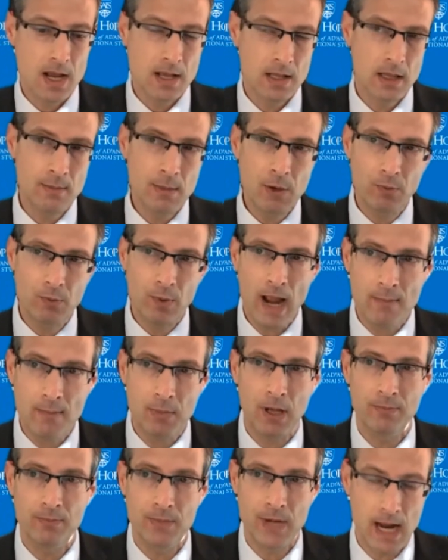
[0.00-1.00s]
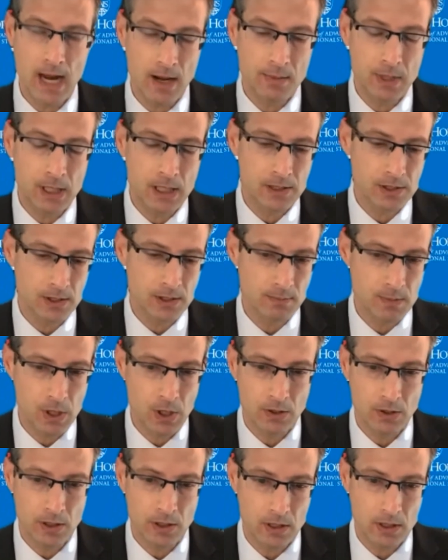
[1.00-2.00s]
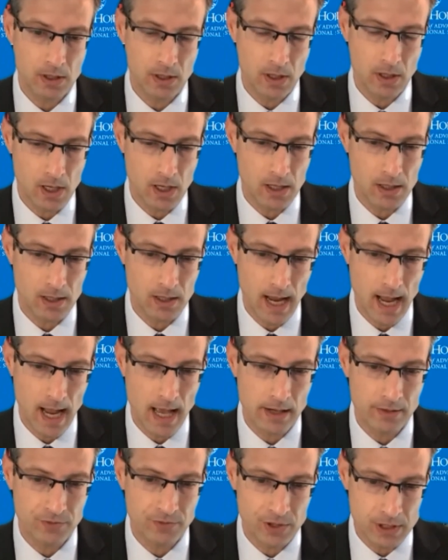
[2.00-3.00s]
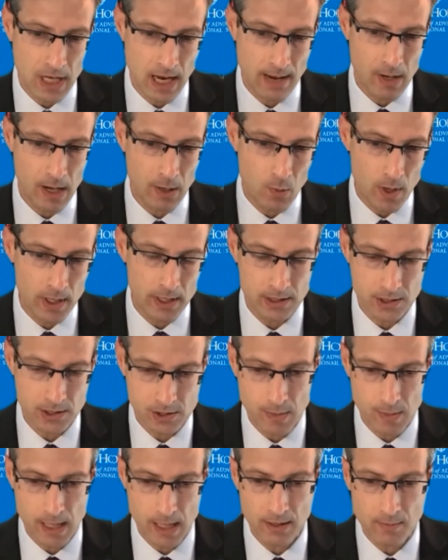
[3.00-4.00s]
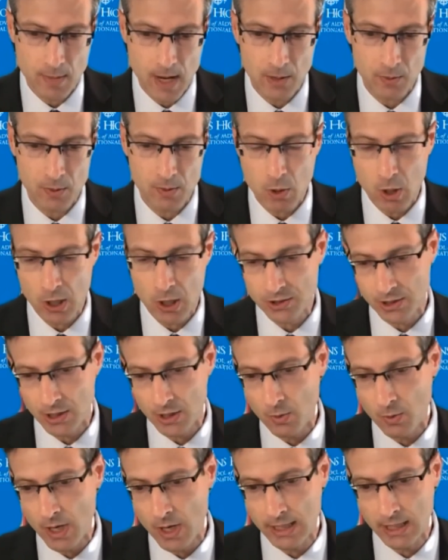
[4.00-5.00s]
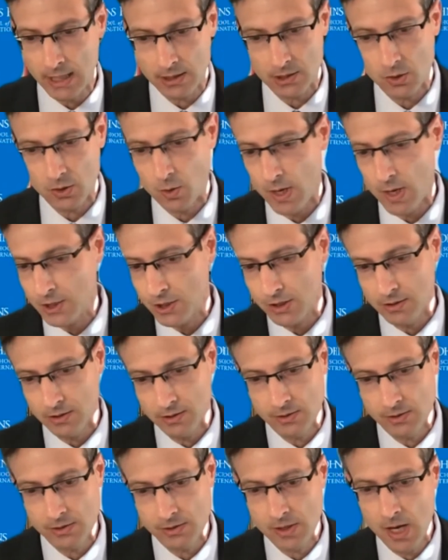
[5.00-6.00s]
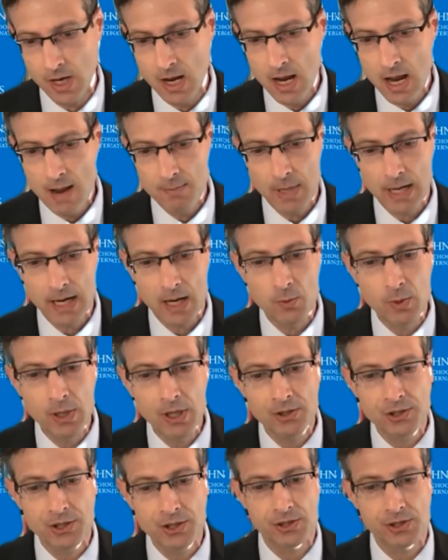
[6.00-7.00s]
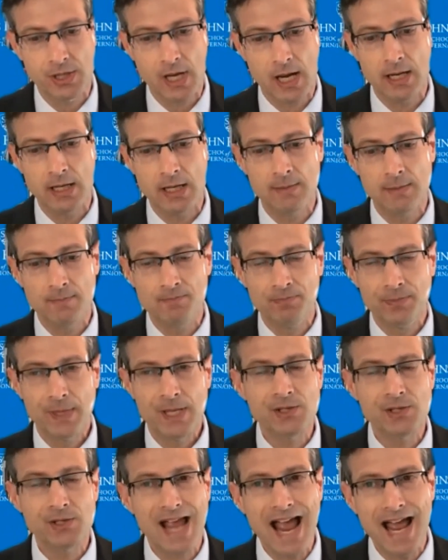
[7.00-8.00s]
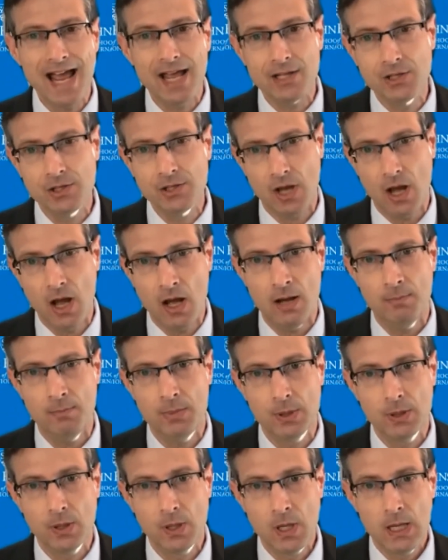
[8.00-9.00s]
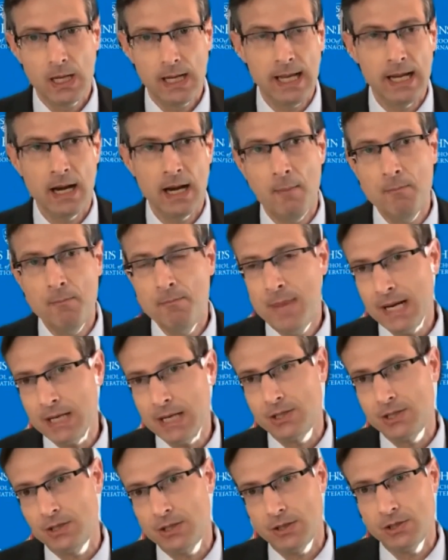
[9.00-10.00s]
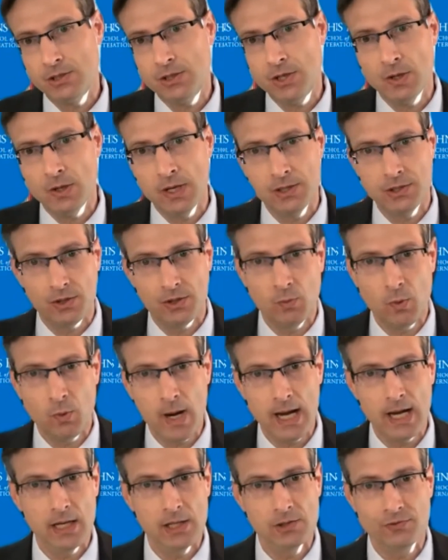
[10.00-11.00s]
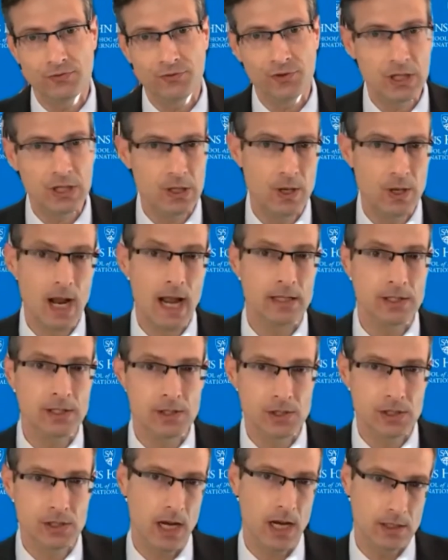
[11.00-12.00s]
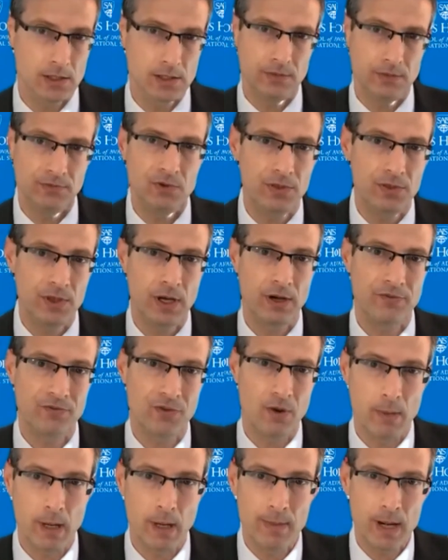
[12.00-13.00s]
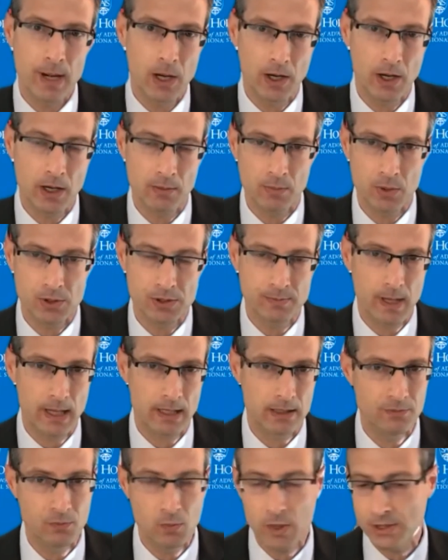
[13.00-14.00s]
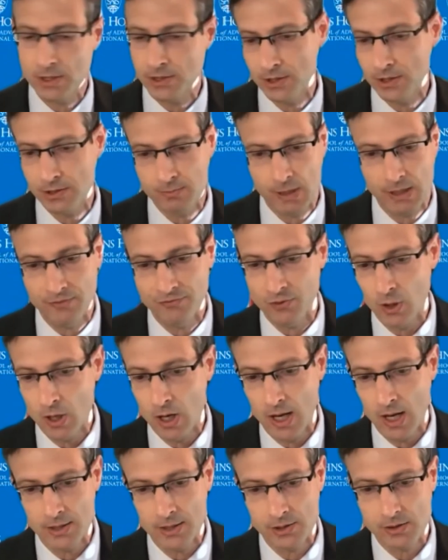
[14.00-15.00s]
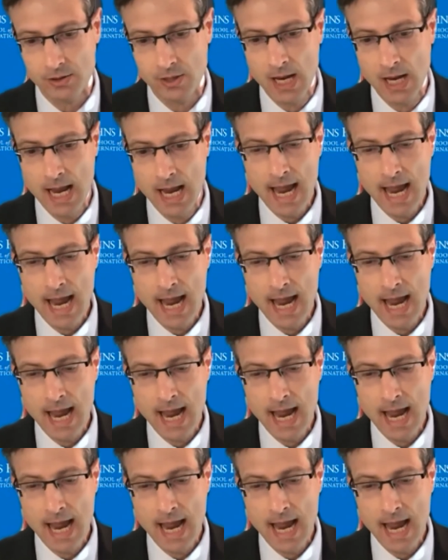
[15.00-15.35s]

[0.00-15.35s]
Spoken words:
Let me wrap up now because I'm nearly out of the time I wanted to spend on my remarks, and I want to get to questions. But I will just say this adds up in a mixed series of ways for the United States. If you think from an American perspective, what does this mean for us?